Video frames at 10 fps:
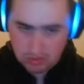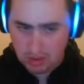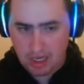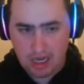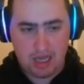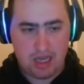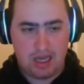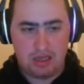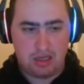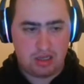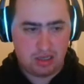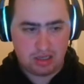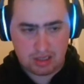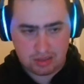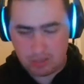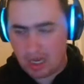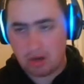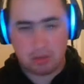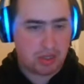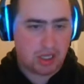and
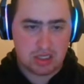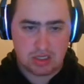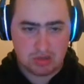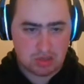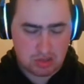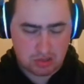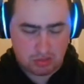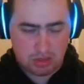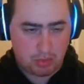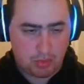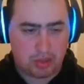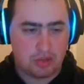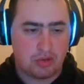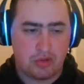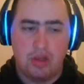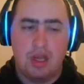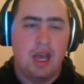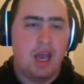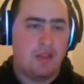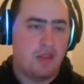counterplay, so it's just really board control,
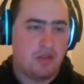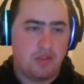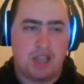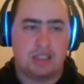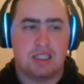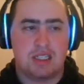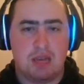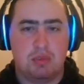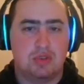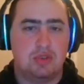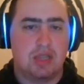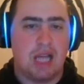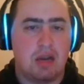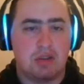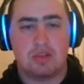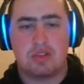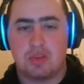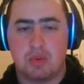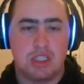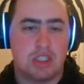and then the fact that it's able to allow your
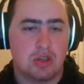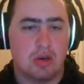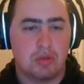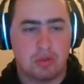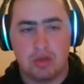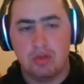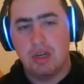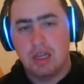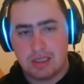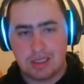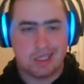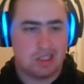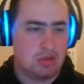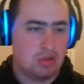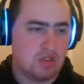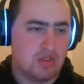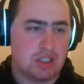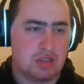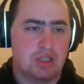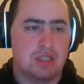swings to go through to get you those
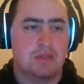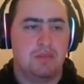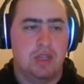victories.